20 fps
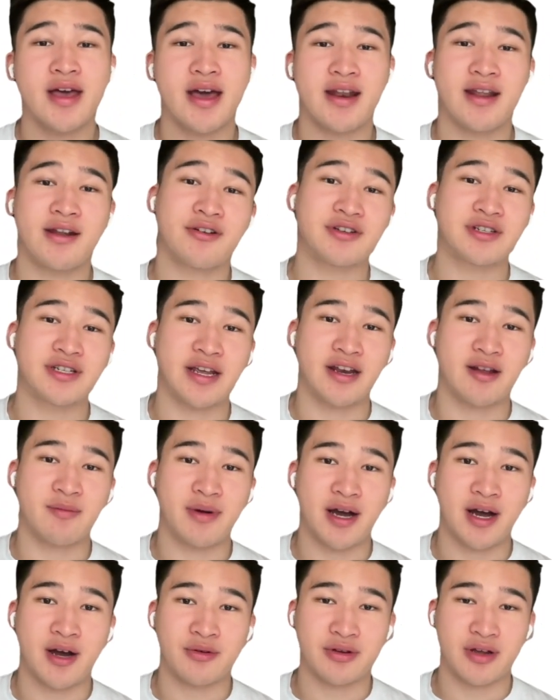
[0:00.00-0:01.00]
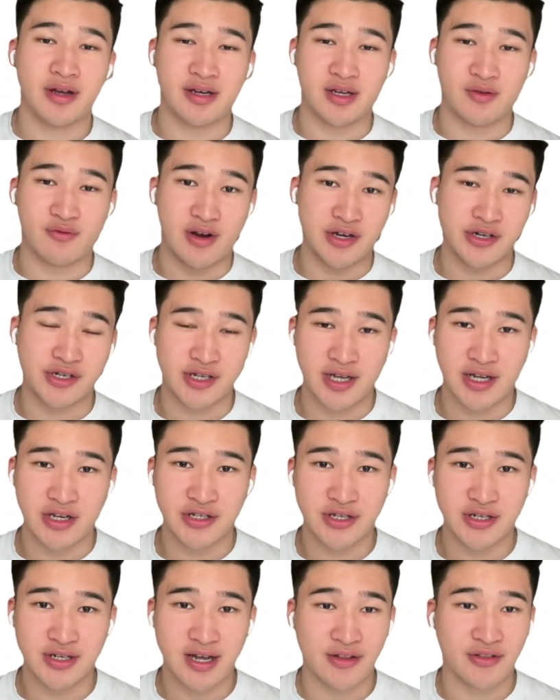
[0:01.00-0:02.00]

and understand about differentiation.